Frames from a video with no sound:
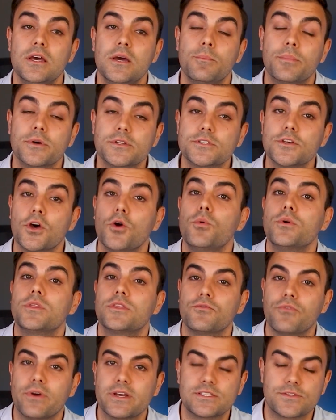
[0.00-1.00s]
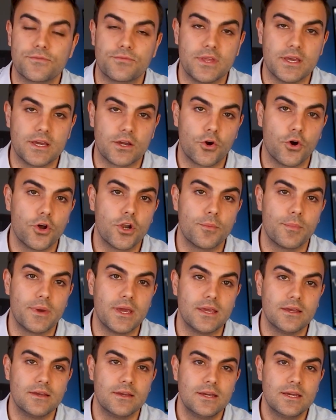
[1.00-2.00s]
but so would the rest of the
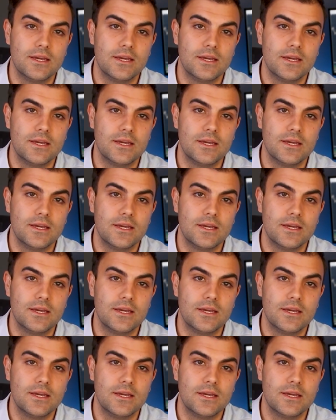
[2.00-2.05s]
economy.